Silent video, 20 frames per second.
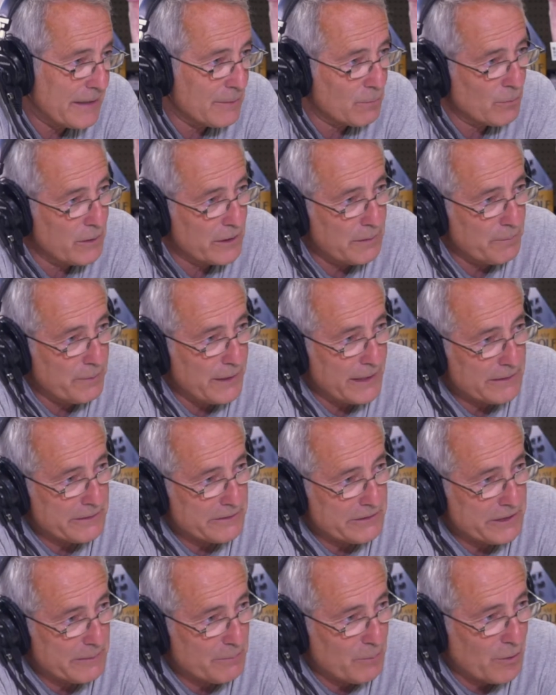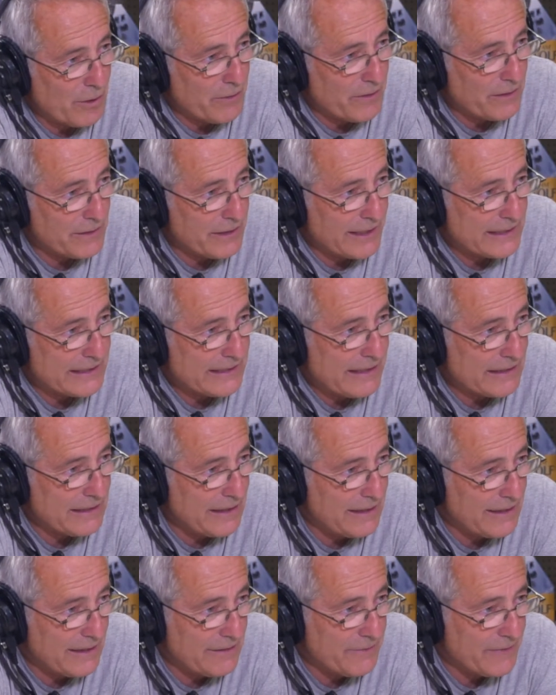and Willoughby and Seymour, the lakes I
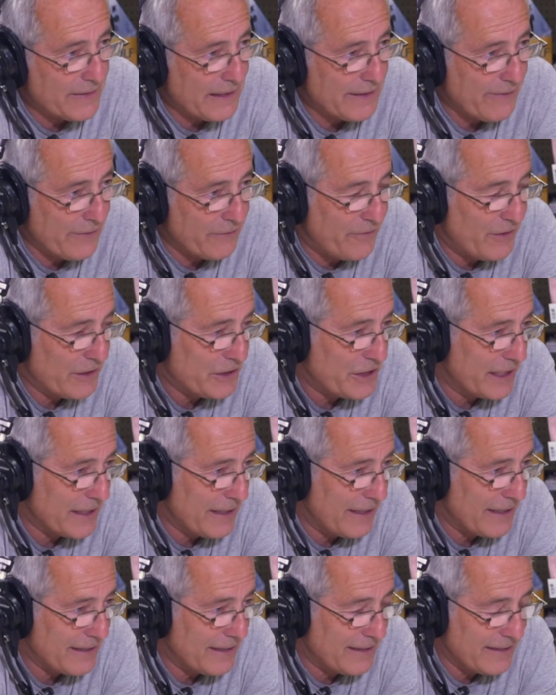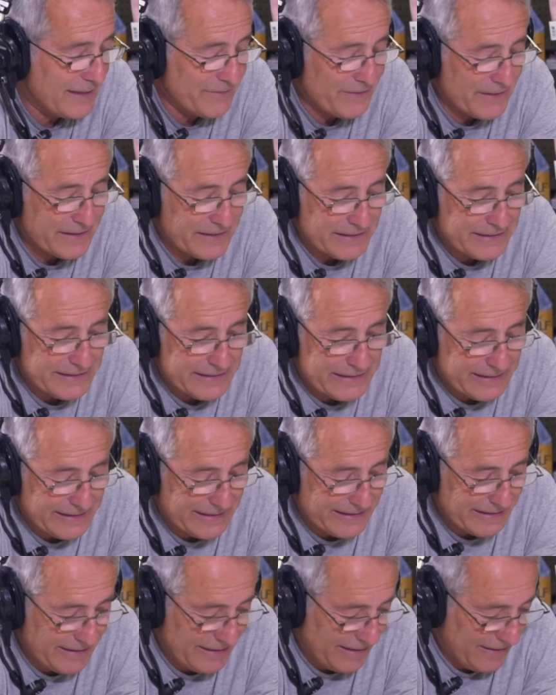love, and the fishing I love, and
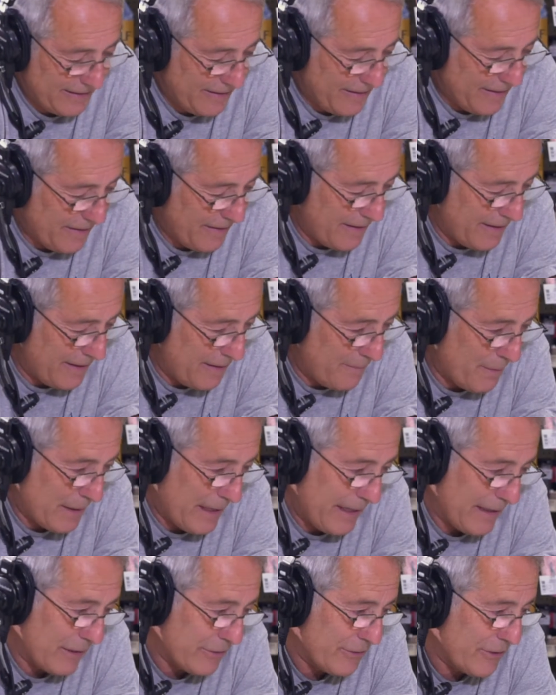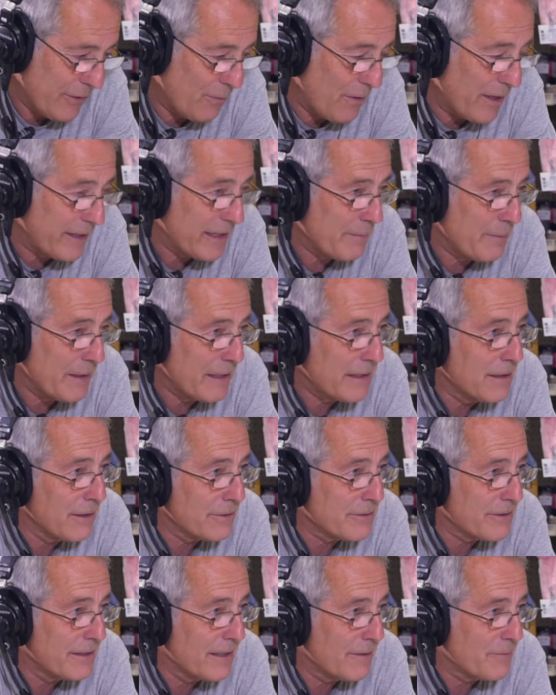but I also wanted to be
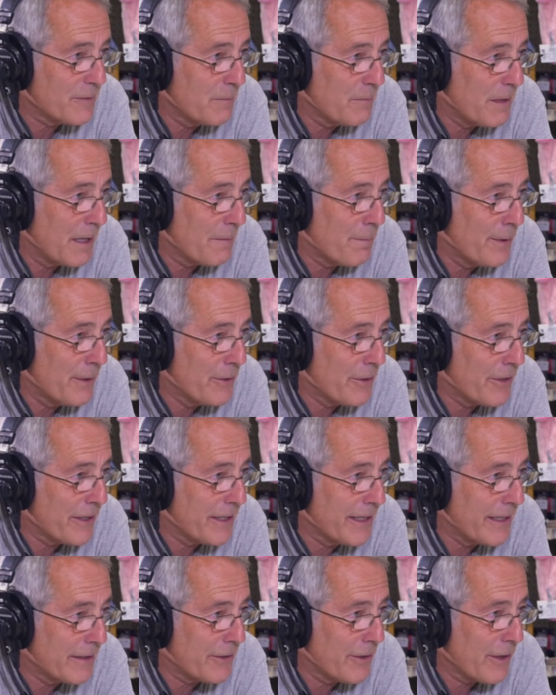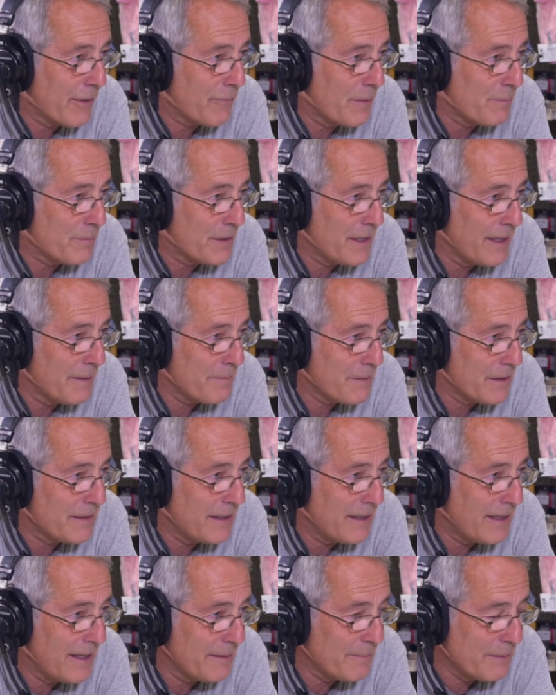close enough to Montpelier to get there from time to
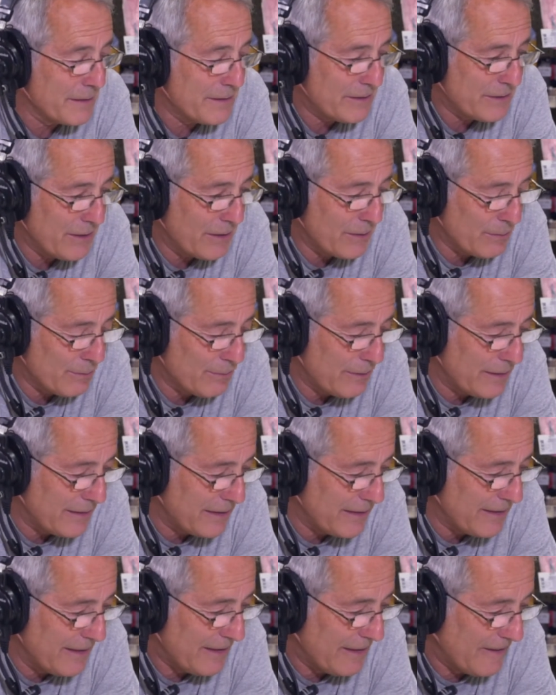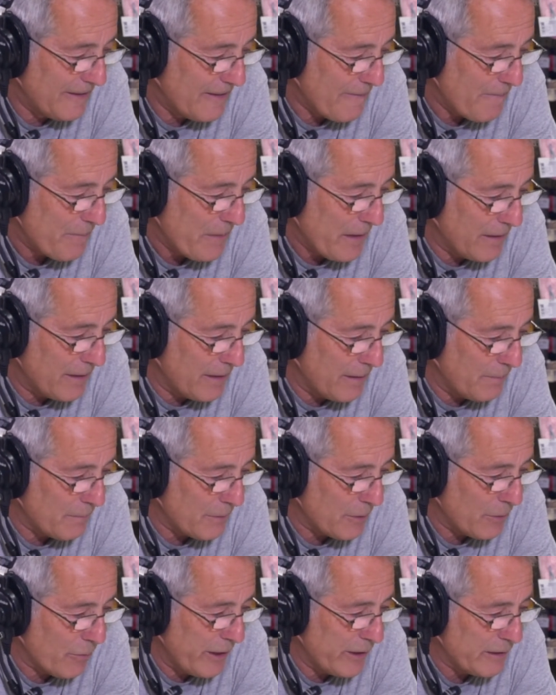time, and so
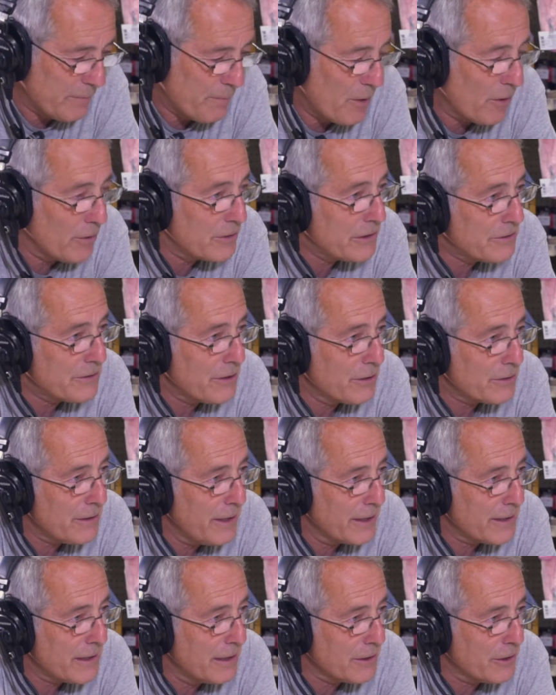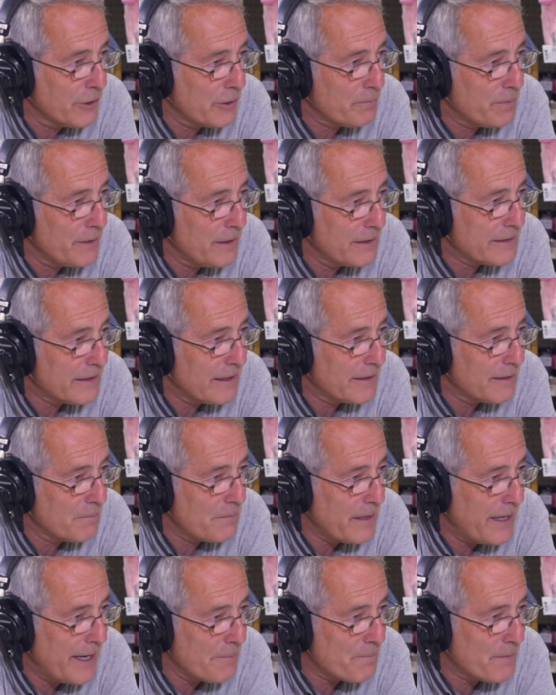Greensboro just looked like a good place on the
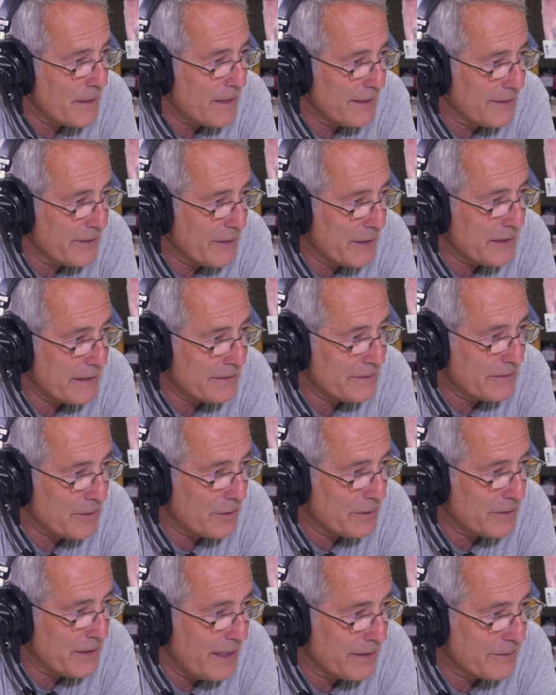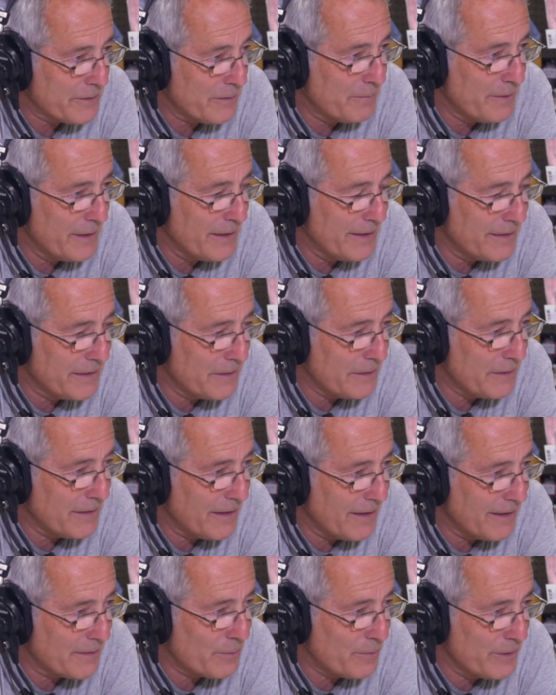map, and I think it's turned out to be a
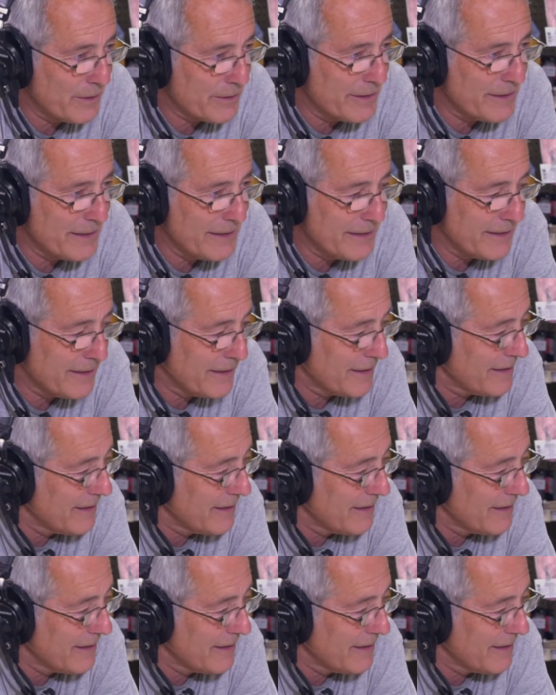really.